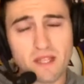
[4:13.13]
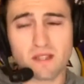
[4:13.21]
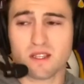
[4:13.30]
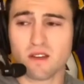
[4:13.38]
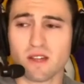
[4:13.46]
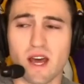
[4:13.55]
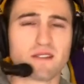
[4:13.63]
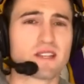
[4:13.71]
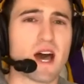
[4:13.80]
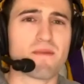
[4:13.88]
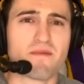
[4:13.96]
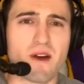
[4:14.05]
Still not
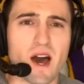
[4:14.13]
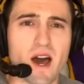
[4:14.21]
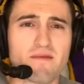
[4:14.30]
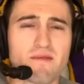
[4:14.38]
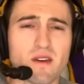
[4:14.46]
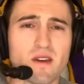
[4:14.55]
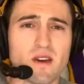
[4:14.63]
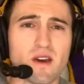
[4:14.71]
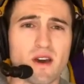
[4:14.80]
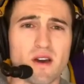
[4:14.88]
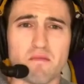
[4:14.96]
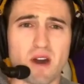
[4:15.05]
top five,
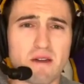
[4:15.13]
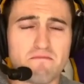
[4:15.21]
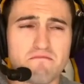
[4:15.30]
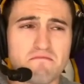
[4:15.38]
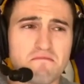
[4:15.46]
but